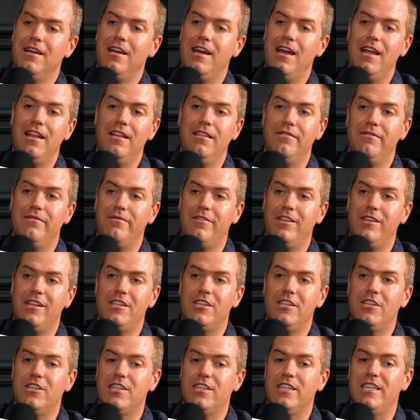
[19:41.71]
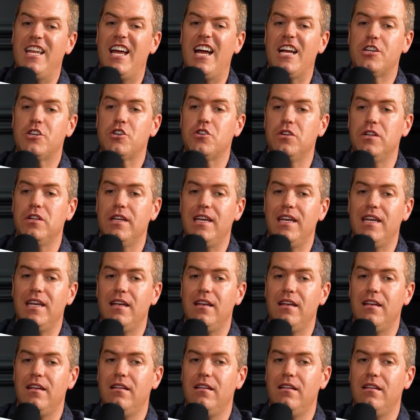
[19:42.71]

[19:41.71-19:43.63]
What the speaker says: And just naturally,